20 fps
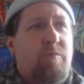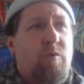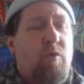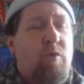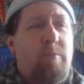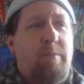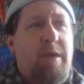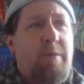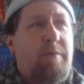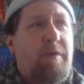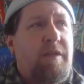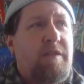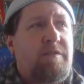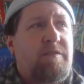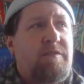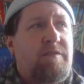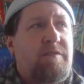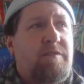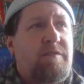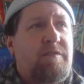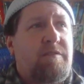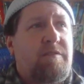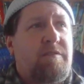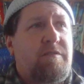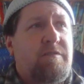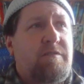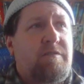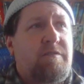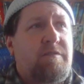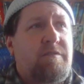or maybe it's
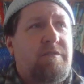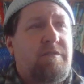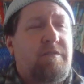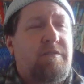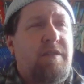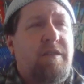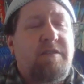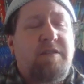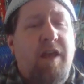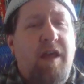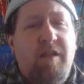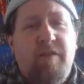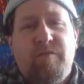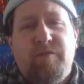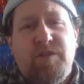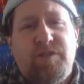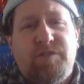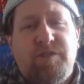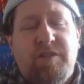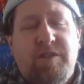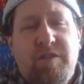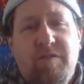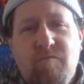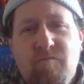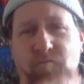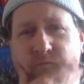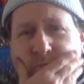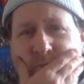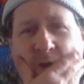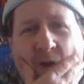the
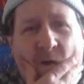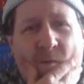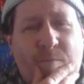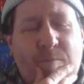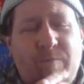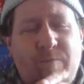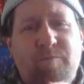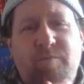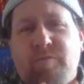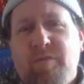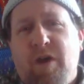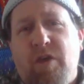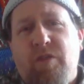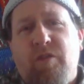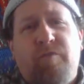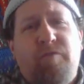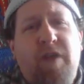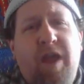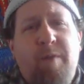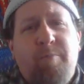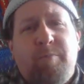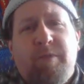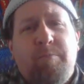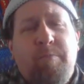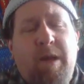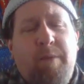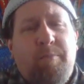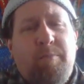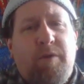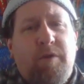television from other family
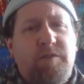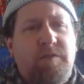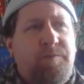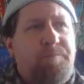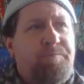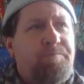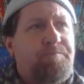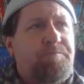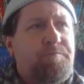members.